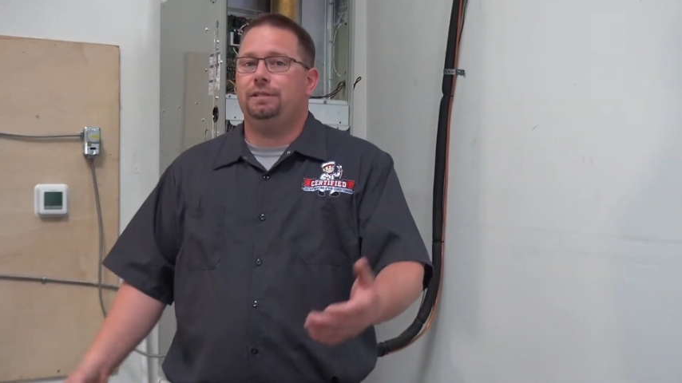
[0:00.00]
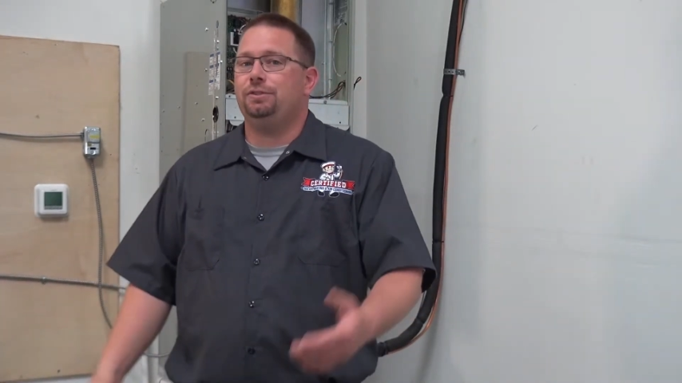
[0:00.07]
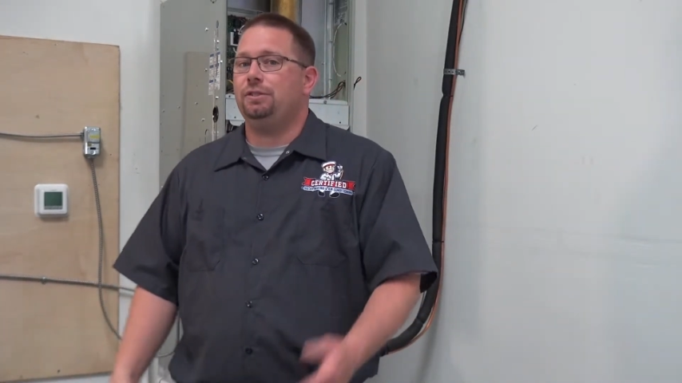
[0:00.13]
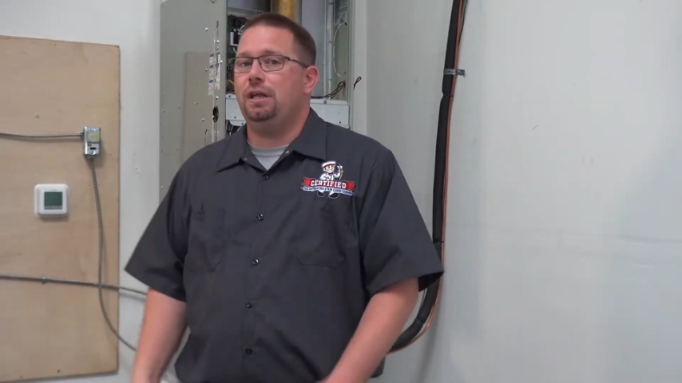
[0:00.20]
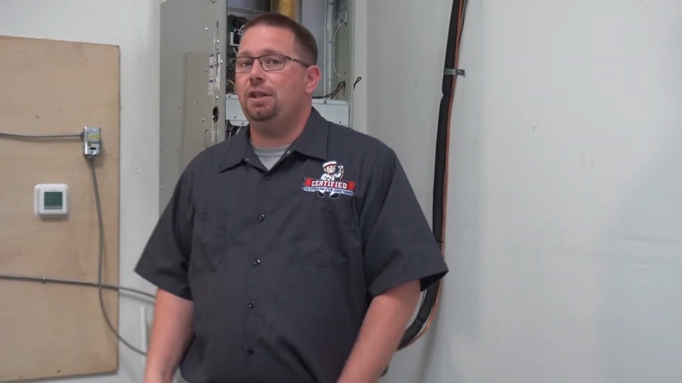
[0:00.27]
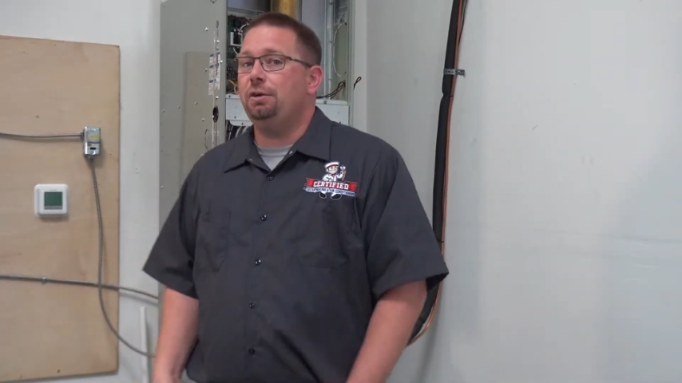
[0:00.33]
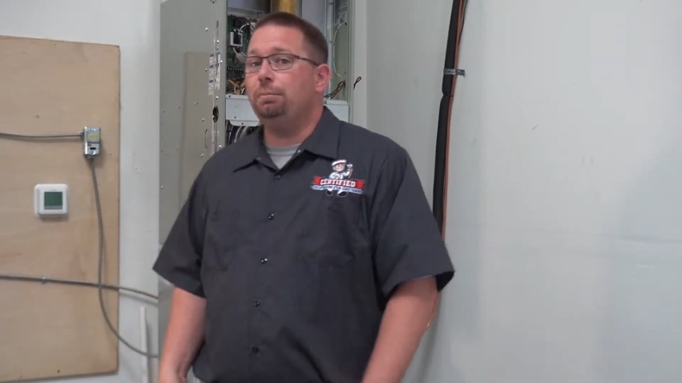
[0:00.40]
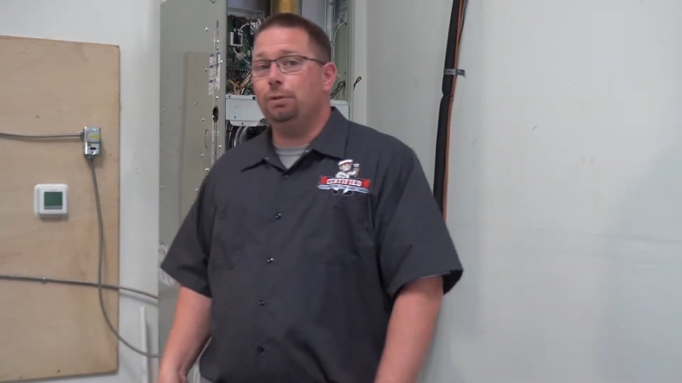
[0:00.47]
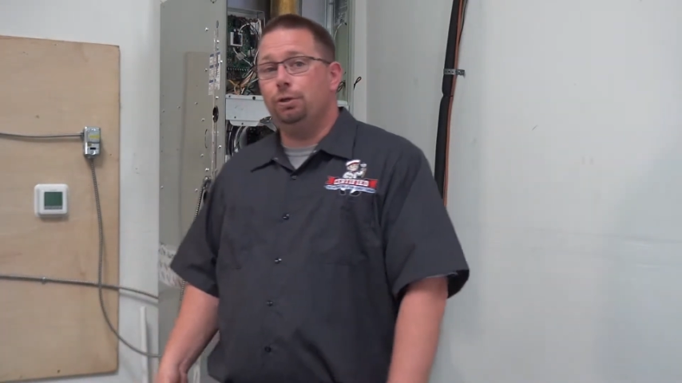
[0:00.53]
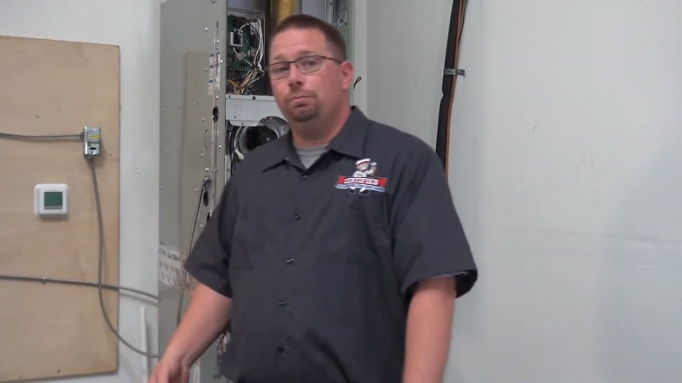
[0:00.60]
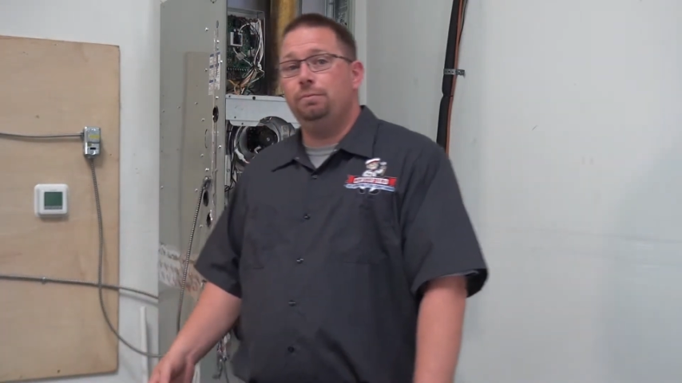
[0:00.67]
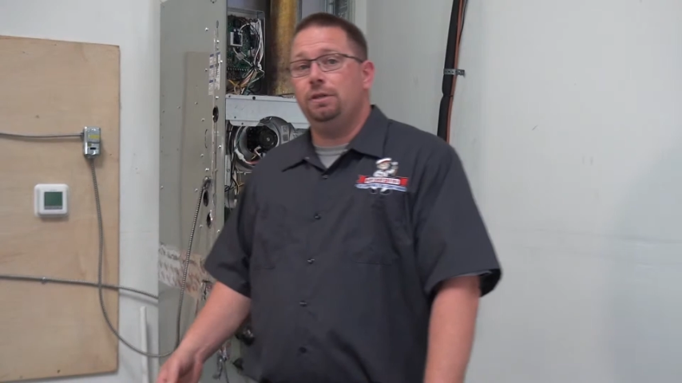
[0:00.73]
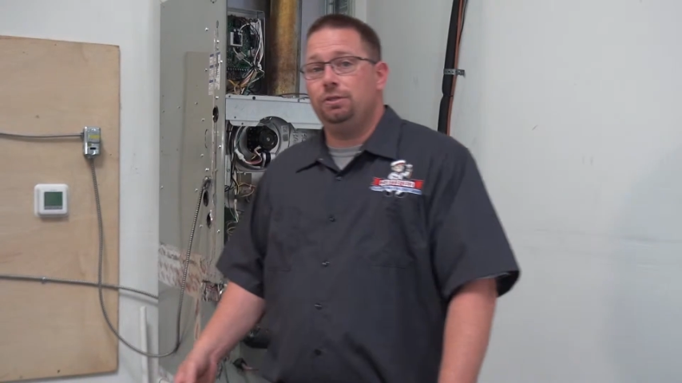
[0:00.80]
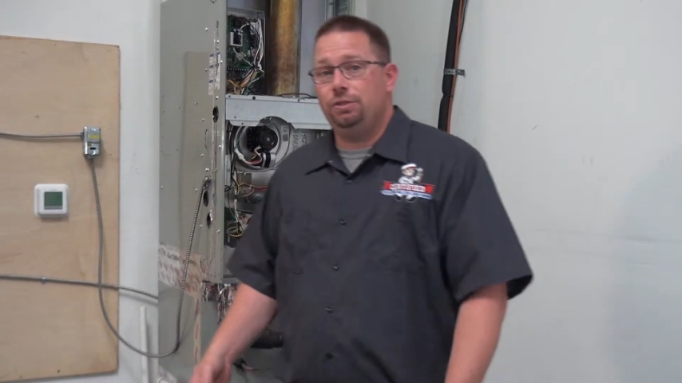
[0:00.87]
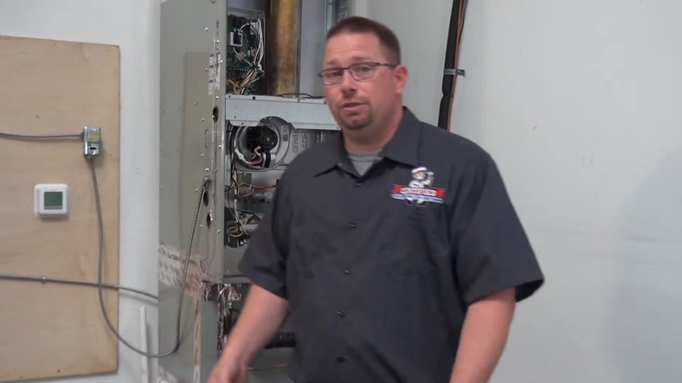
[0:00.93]
there's another
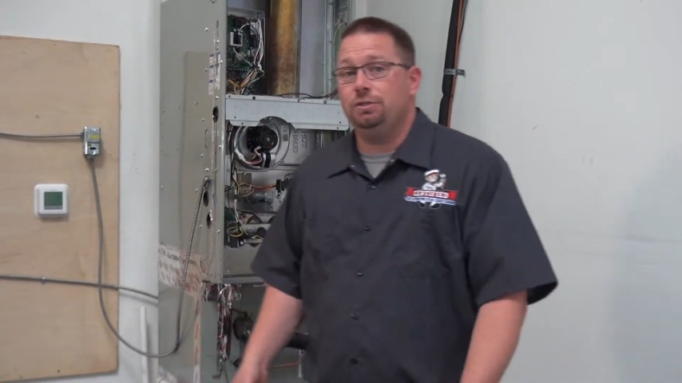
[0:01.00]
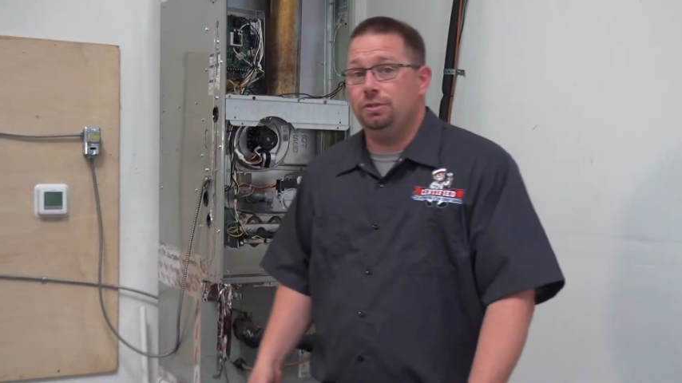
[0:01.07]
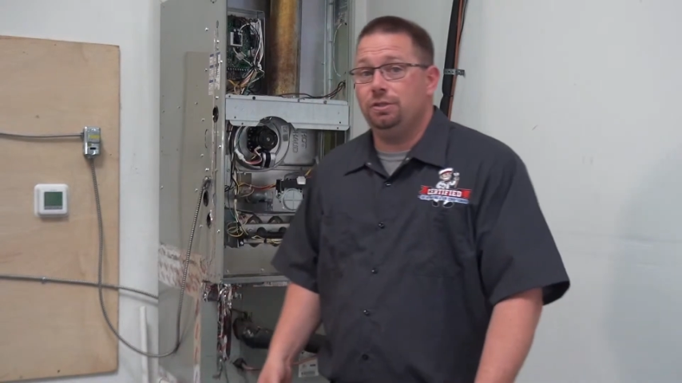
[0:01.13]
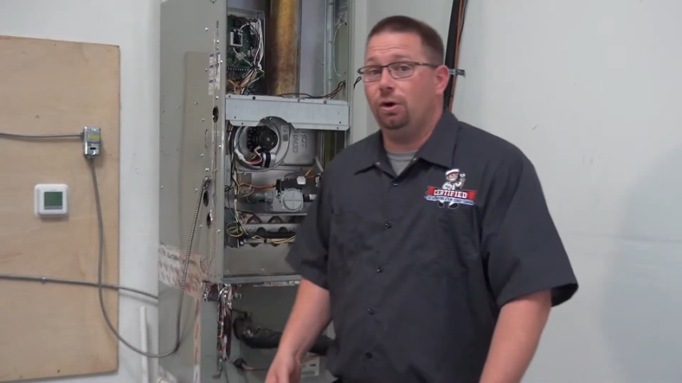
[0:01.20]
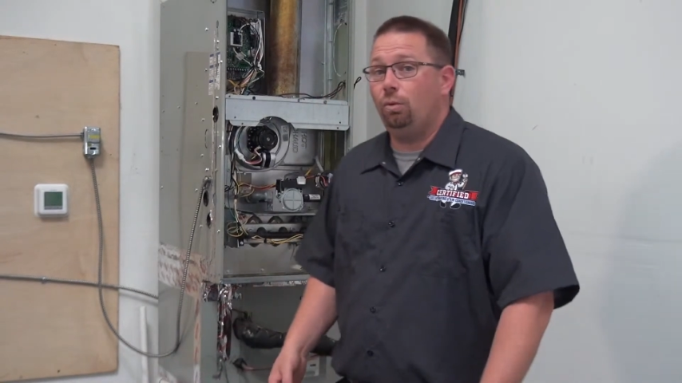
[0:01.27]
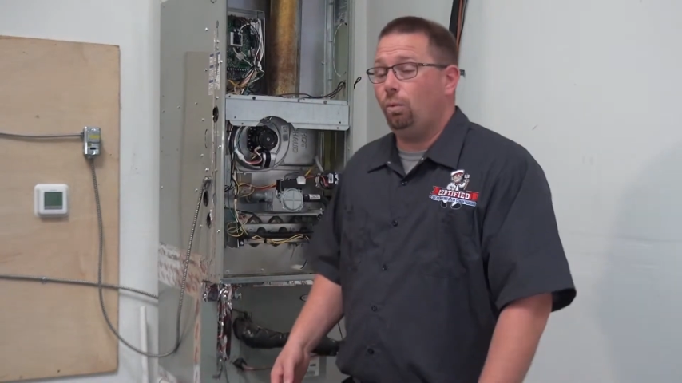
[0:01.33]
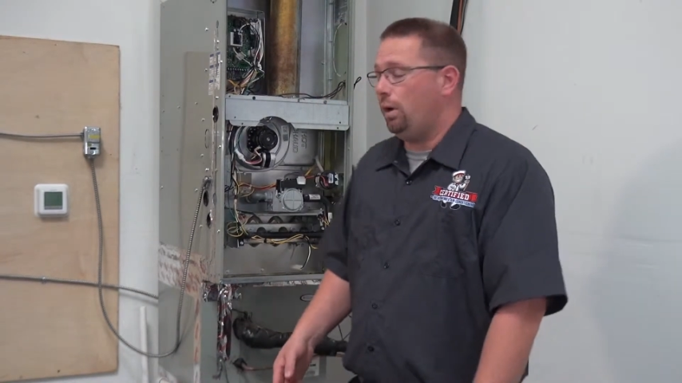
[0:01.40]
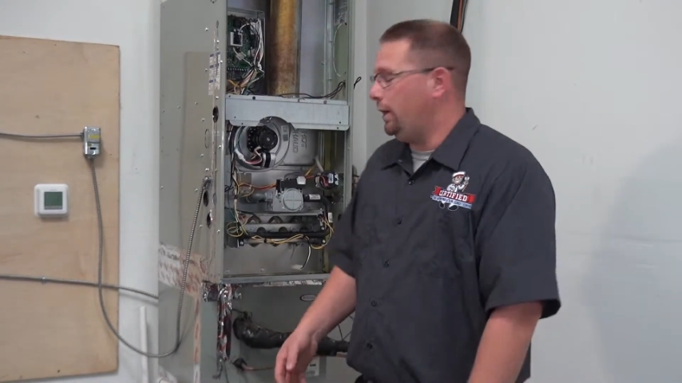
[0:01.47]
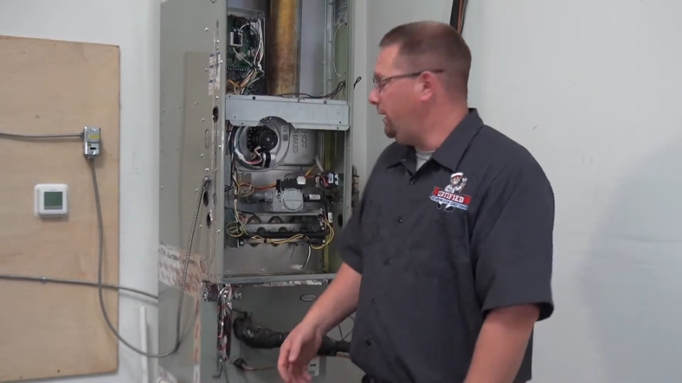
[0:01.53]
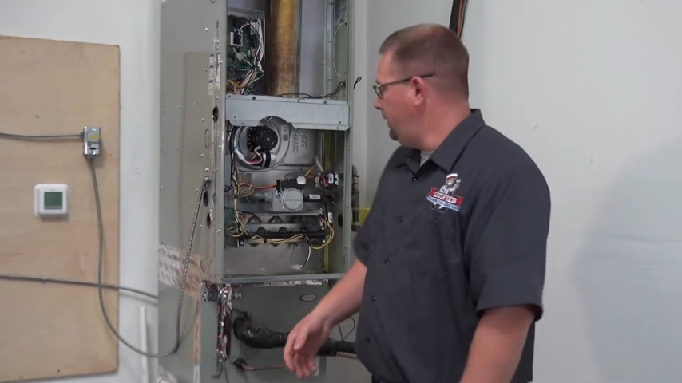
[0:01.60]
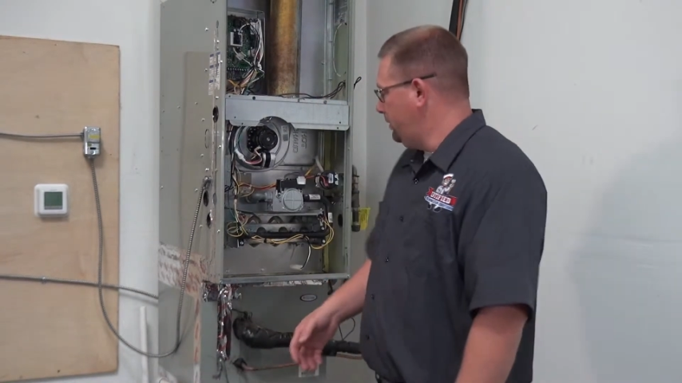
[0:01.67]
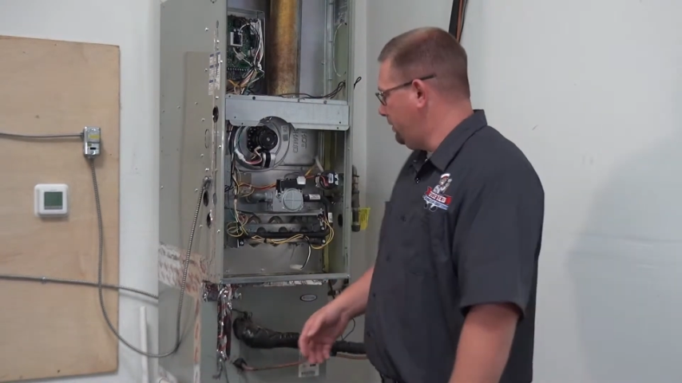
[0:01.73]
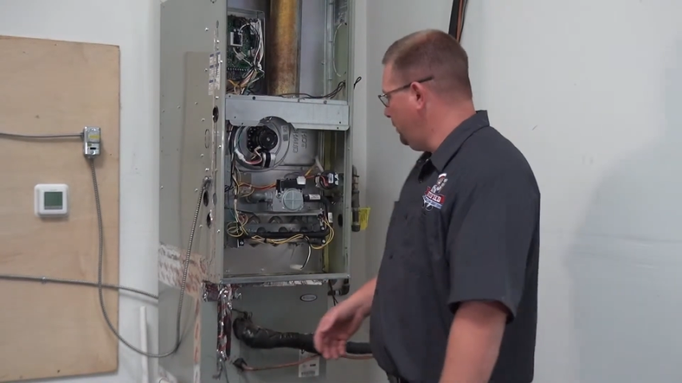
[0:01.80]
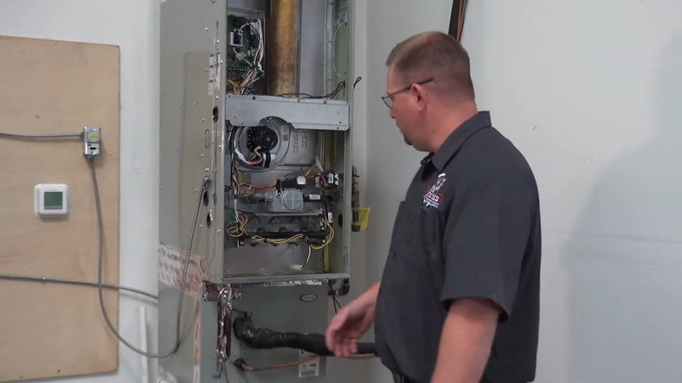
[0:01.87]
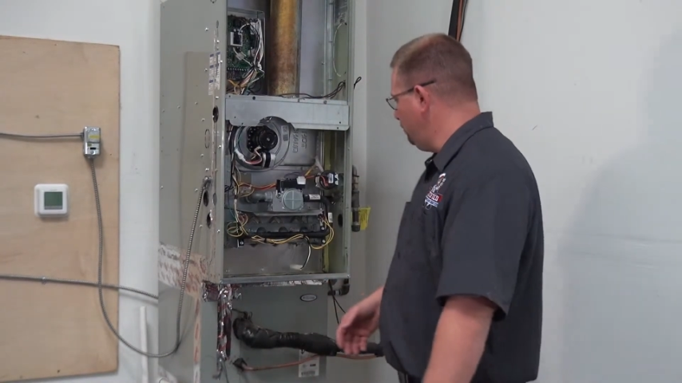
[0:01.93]
boom that you don't want
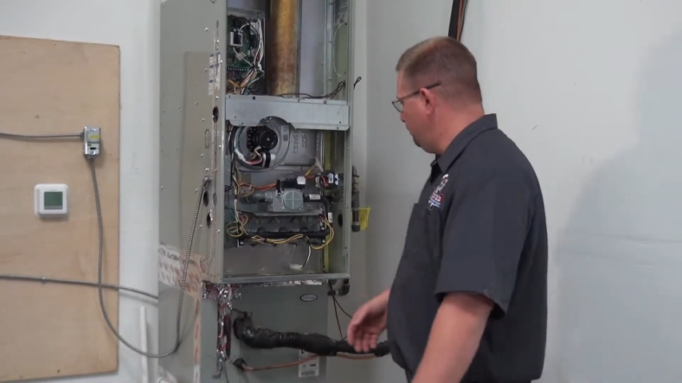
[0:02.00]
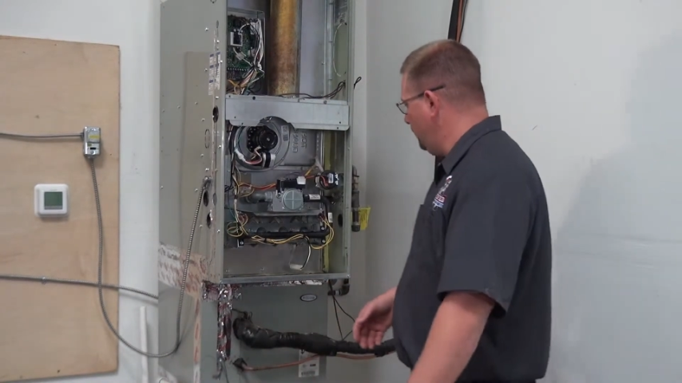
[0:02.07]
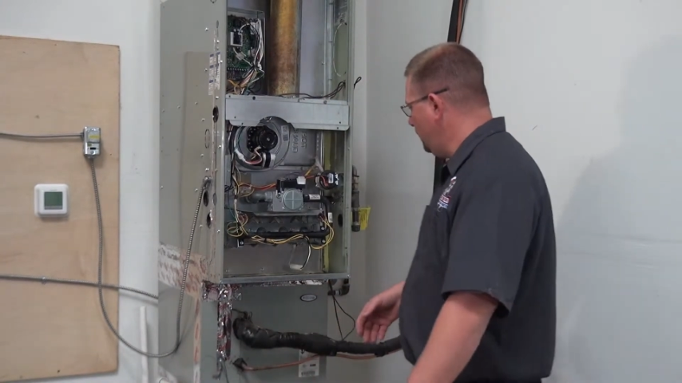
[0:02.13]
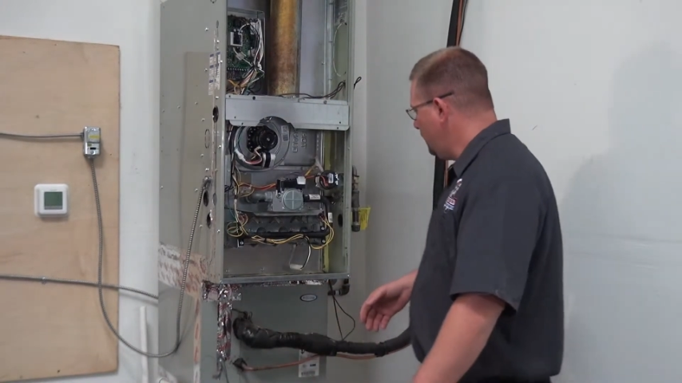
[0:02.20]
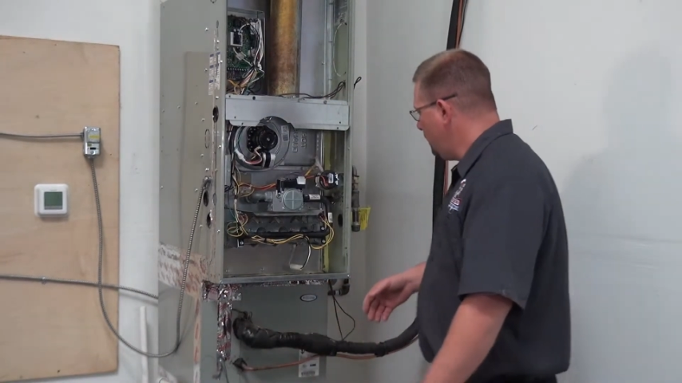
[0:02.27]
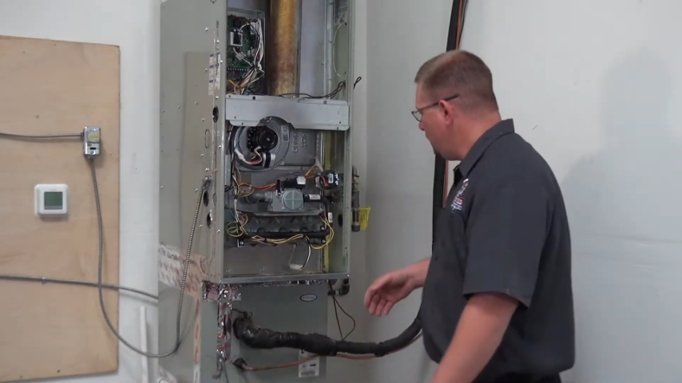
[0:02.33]
in your home.